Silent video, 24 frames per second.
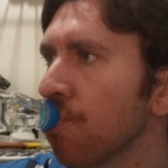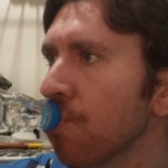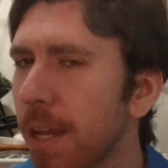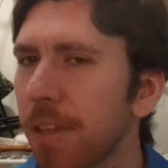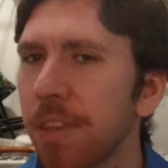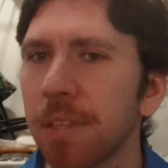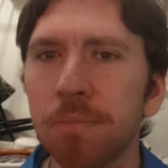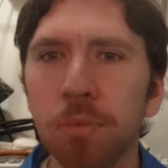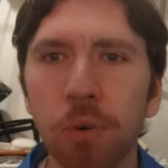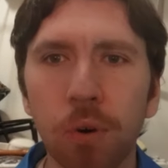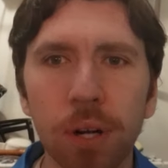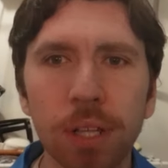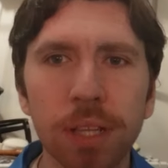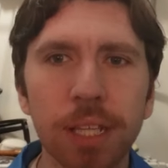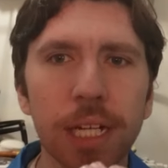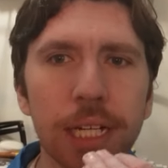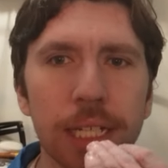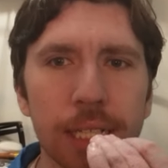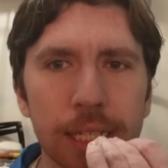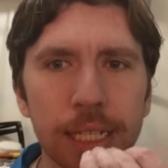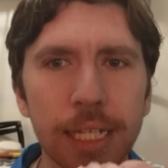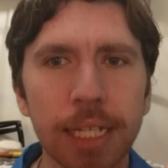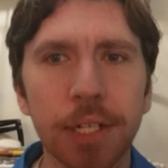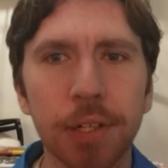Yeah, the more I let
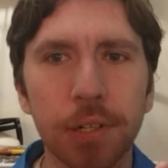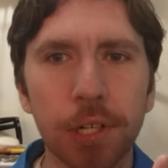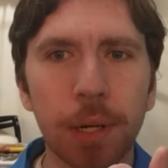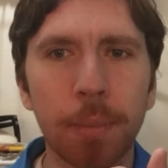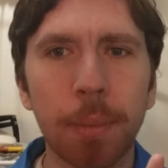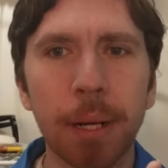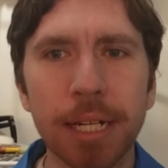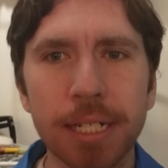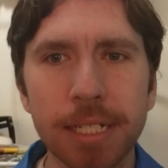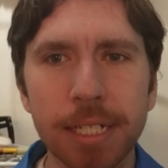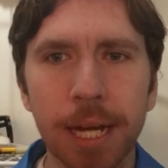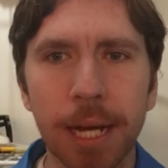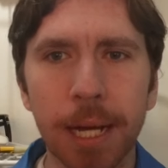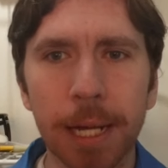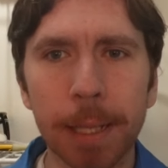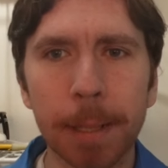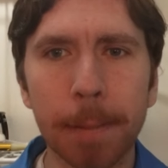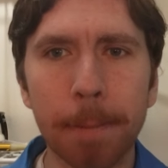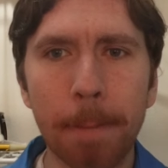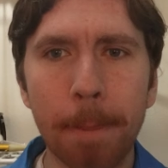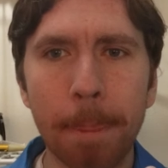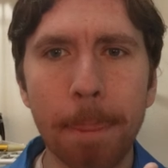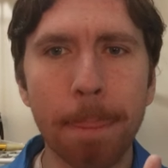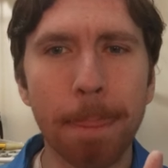it linger on my
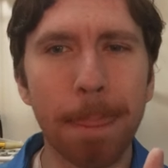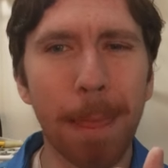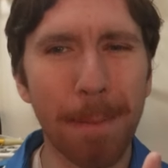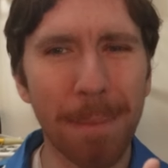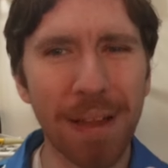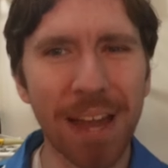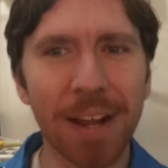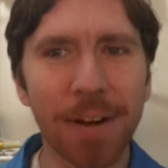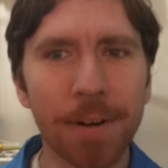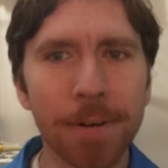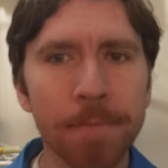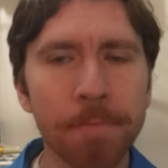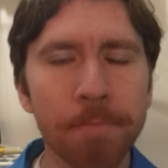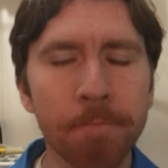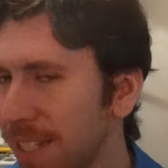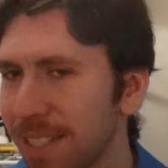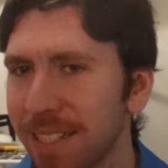tongue, the better.